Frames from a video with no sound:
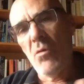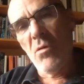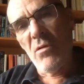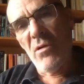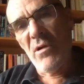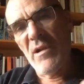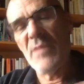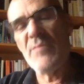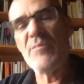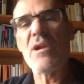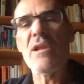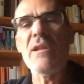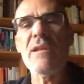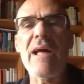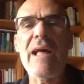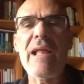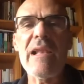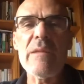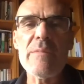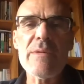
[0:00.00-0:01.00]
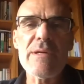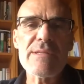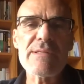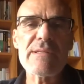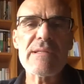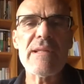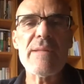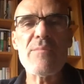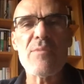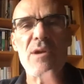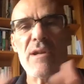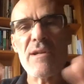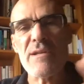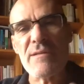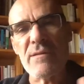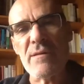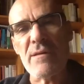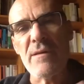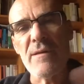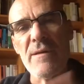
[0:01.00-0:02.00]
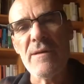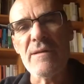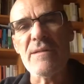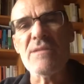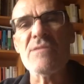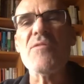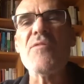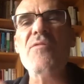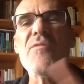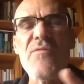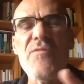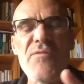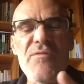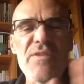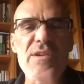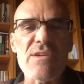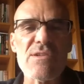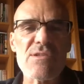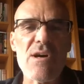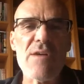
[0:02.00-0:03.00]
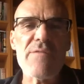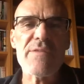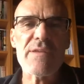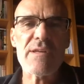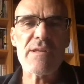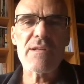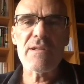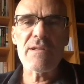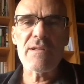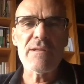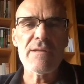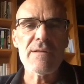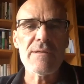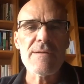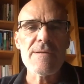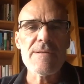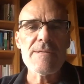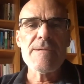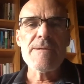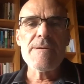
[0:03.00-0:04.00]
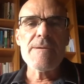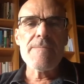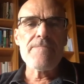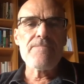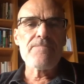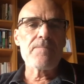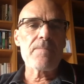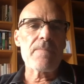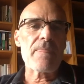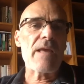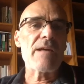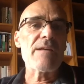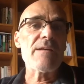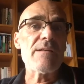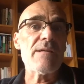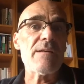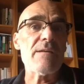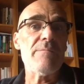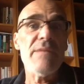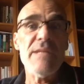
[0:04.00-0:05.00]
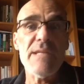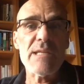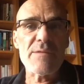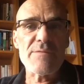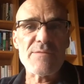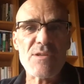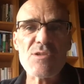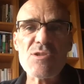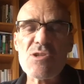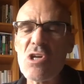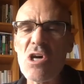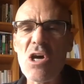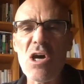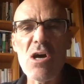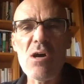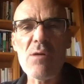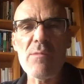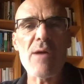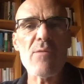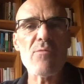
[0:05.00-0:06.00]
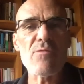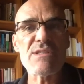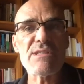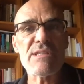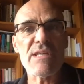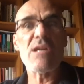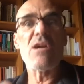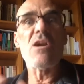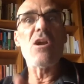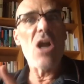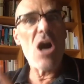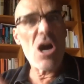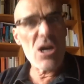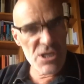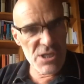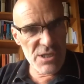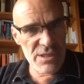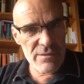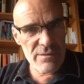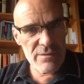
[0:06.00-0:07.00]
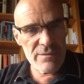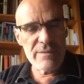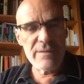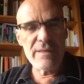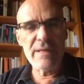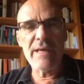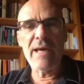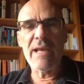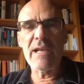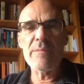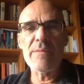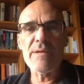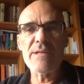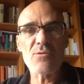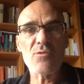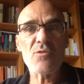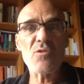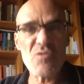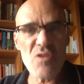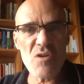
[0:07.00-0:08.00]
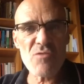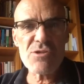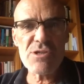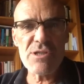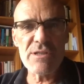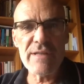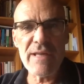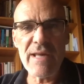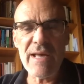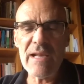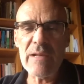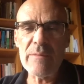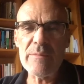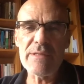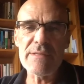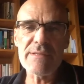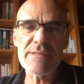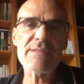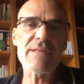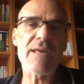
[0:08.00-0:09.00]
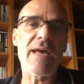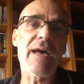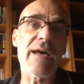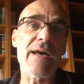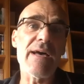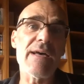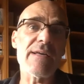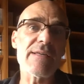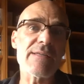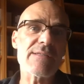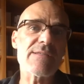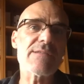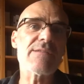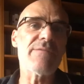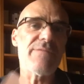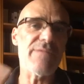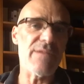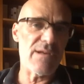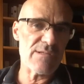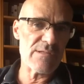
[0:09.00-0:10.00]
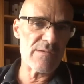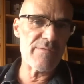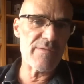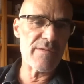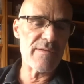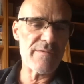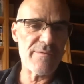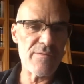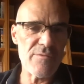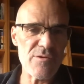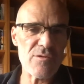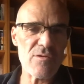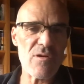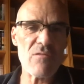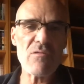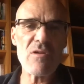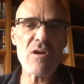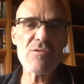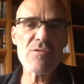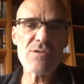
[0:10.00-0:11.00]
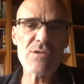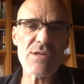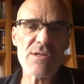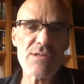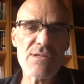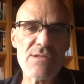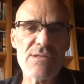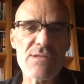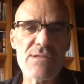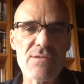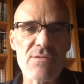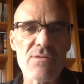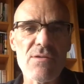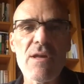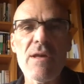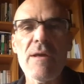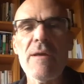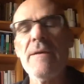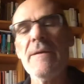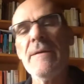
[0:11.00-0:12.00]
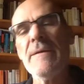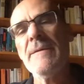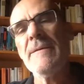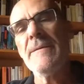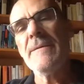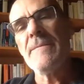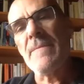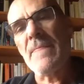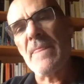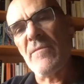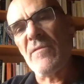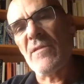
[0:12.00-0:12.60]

liberal elements, liberal in the, the philosophical uh, meaning of the term, I would say Lockean elements or Grotian elements as the philosophy of Hugo Grotius, the